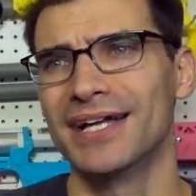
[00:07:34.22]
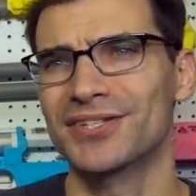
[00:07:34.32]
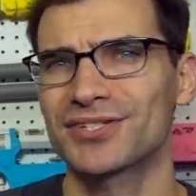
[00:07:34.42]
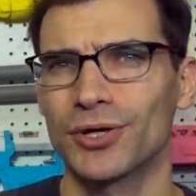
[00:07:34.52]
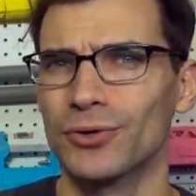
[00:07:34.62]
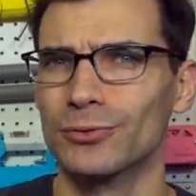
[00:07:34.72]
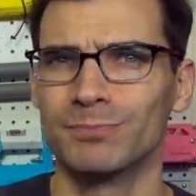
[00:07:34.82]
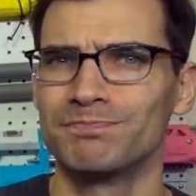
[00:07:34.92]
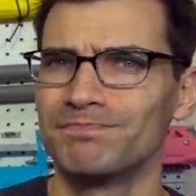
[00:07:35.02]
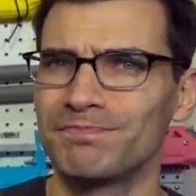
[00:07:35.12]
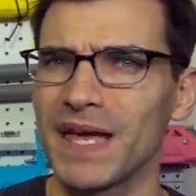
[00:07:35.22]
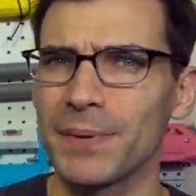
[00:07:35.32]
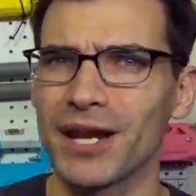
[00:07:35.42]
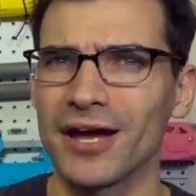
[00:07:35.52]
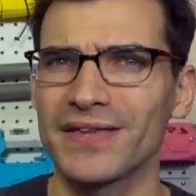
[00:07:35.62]
So...
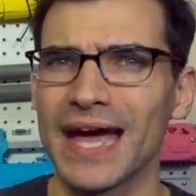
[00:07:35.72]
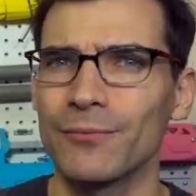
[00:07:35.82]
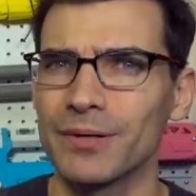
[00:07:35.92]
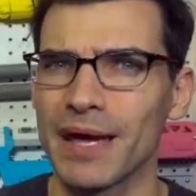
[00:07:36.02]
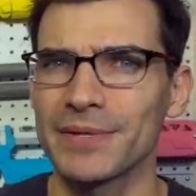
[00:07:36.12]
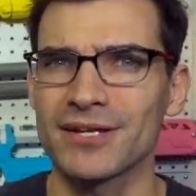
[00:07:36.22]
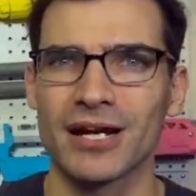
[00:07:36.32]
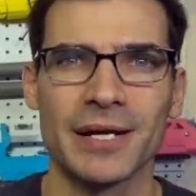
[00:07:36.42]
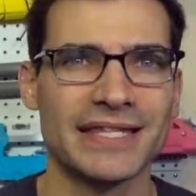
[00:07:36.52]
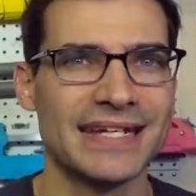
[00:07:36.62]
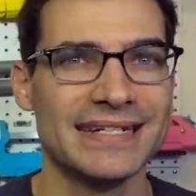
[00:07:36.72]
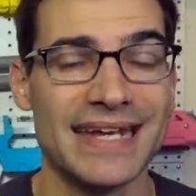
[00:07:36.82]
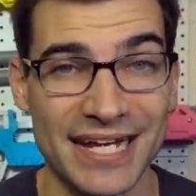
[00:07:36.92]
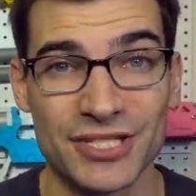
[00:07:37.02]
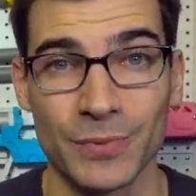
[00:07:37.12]
keep an eye on that. We may be talking about that
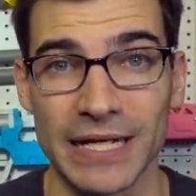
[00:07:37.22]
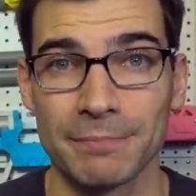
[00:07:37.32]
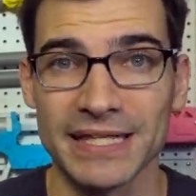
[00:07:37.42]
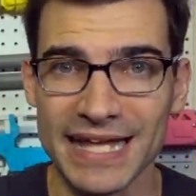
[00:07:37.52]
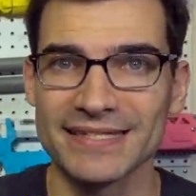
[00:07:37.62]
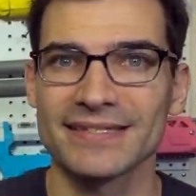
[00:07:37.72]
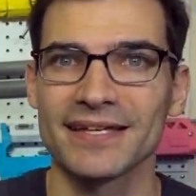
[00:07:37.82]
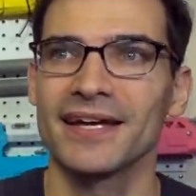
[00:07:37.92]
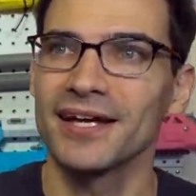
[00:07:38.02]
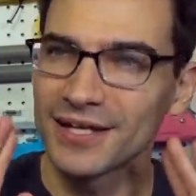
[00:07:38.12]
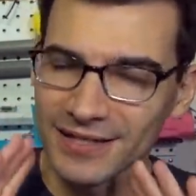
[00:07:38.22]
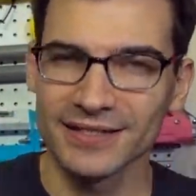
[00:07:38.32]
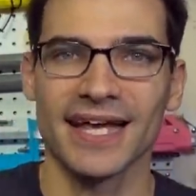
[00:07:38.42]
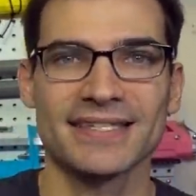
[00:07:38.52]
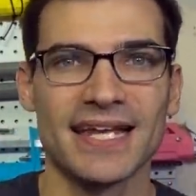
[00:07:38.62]
next week. But
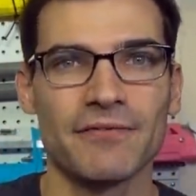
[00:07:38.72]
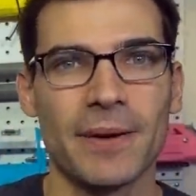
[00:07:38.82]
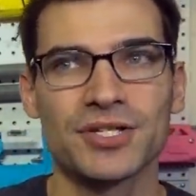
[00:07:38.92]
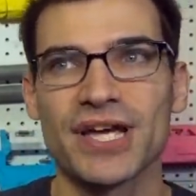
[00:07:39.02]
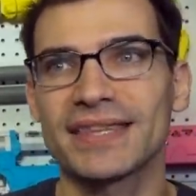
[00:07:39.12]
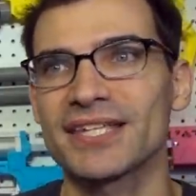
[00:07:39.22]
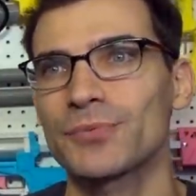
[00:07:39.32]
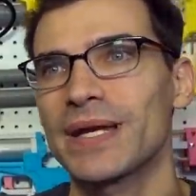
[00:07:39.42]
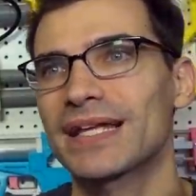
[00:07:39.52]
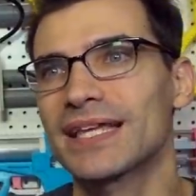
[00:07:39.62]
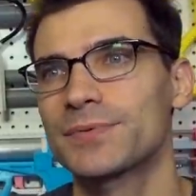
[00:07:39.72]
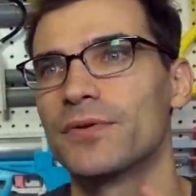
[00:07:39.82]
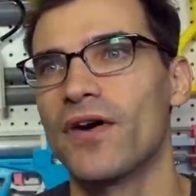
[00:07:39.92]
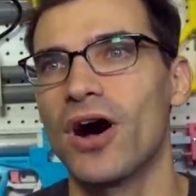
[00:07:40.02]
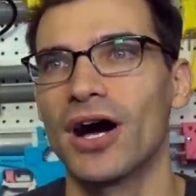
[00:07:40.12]
that's enough about Jet this week. Let's
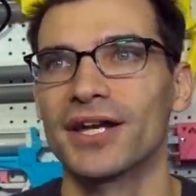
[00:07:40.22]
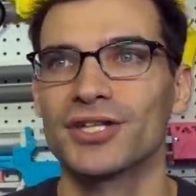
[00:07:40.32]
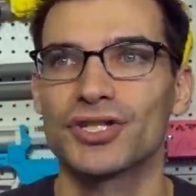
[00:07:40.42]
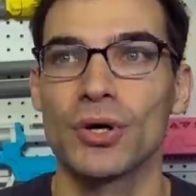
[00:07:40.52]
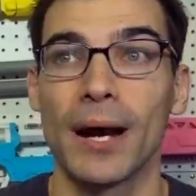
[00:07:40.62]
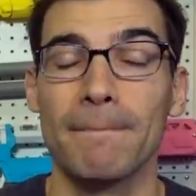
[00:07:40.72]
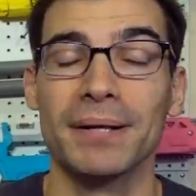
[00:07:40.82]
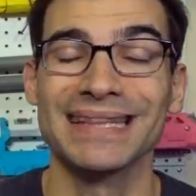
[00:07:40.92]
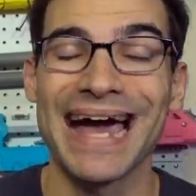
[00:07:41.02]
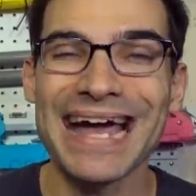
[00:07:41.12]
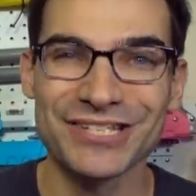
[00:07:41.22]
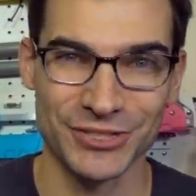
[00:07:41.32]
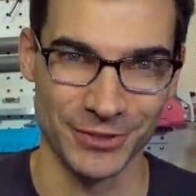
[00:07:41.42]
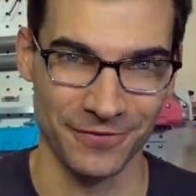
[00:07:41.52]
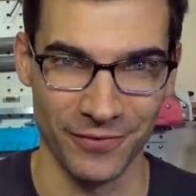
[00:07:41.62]
move on to
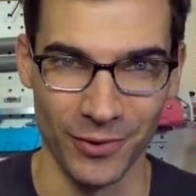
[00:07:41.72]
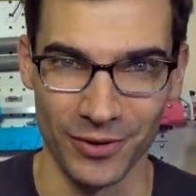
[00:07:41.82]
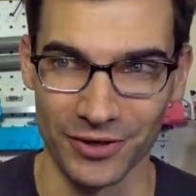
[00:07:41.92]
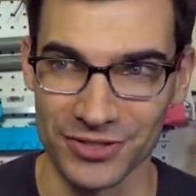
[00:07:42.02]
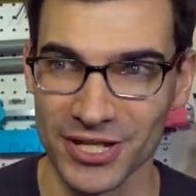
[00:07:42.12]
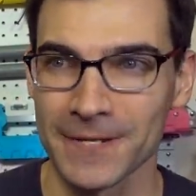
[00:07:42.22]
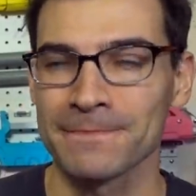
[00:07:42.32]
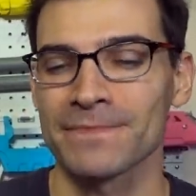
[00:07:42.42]
Blaster Forge.